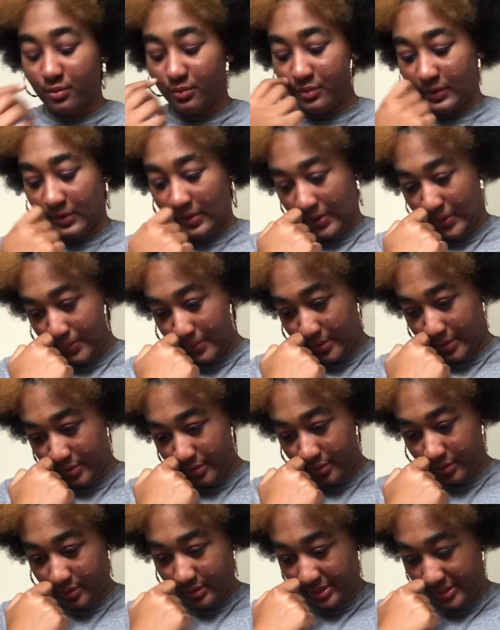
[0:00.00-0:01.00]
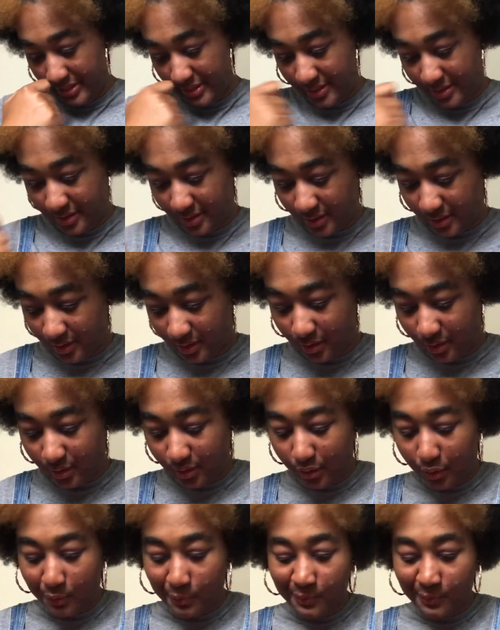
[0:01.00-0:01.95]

care of my art because then it's gonna get all.